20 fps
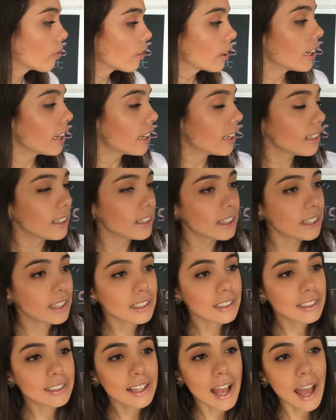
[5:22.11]
a
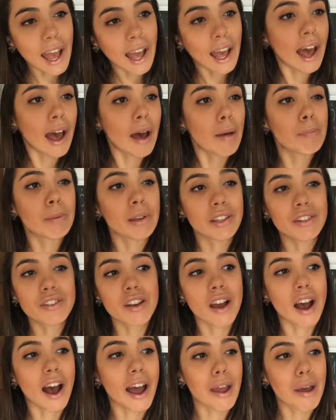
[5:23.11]
really
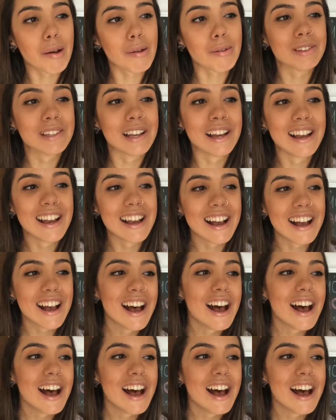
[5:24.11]
happy child.